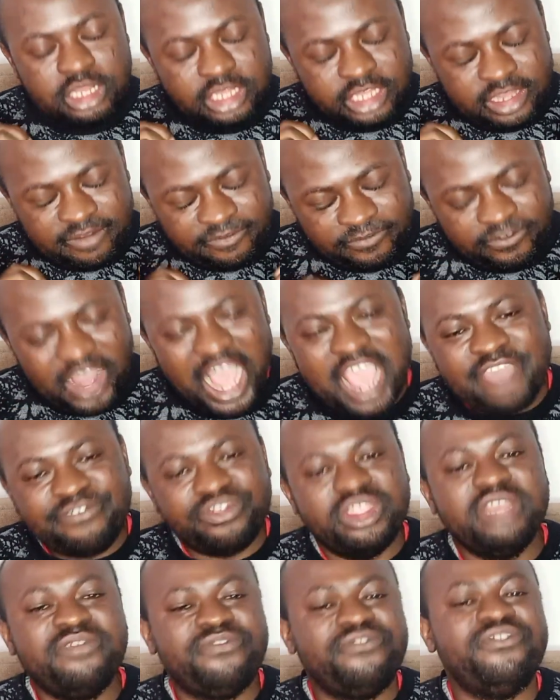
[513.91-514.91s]
the
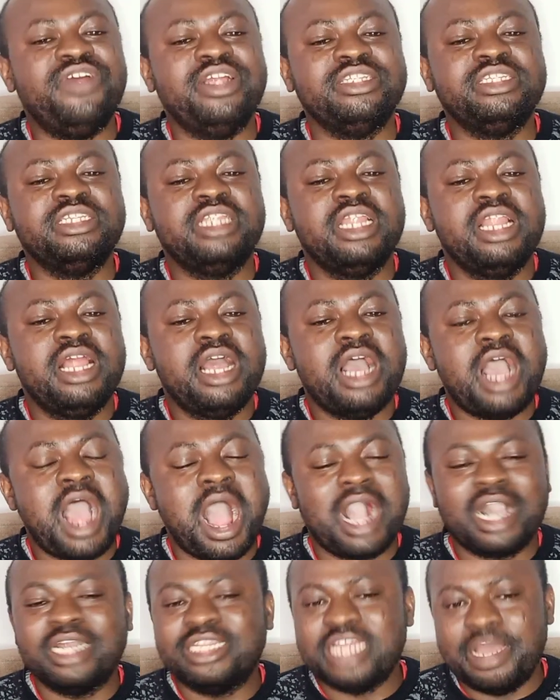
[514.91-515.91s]
5 different
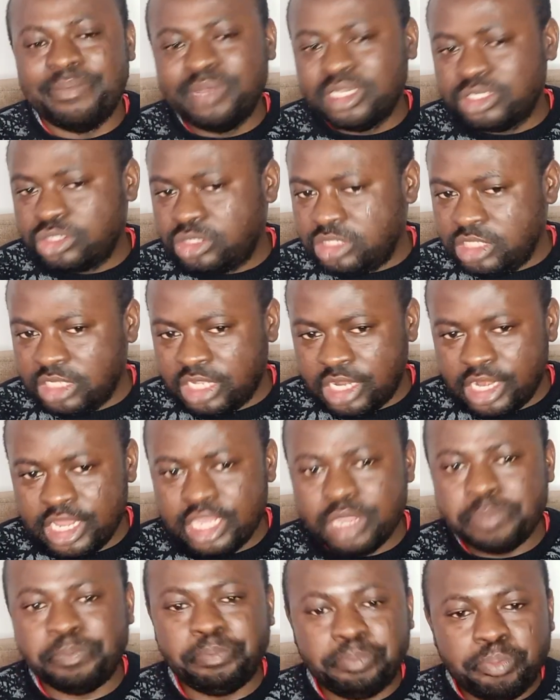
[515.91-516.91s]
academic
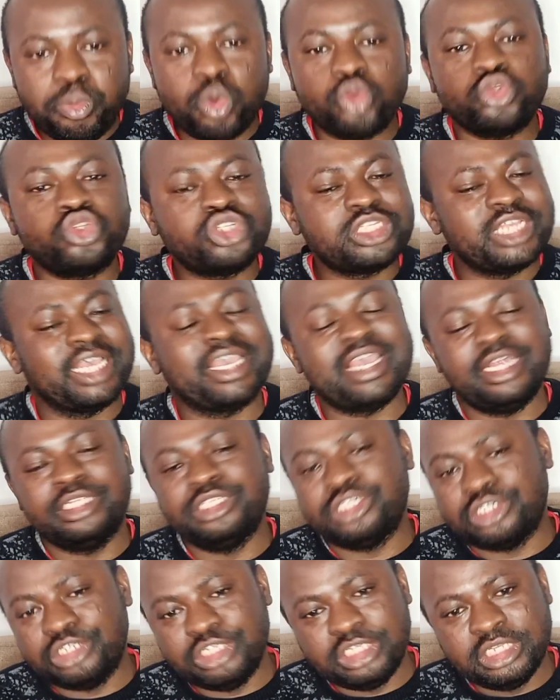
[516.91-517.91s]
degree,
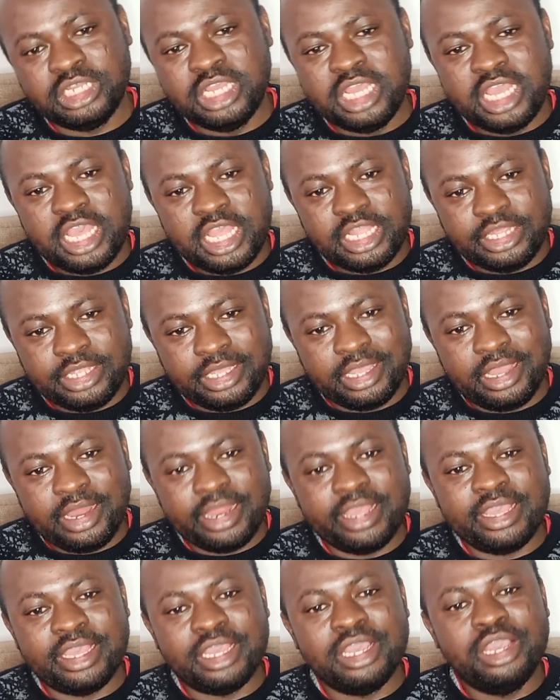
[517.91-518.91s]
post-secondary
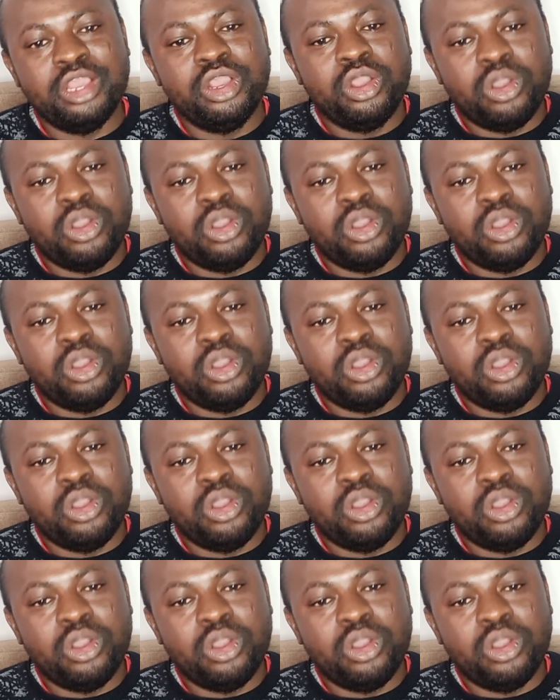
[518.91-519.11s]
degree,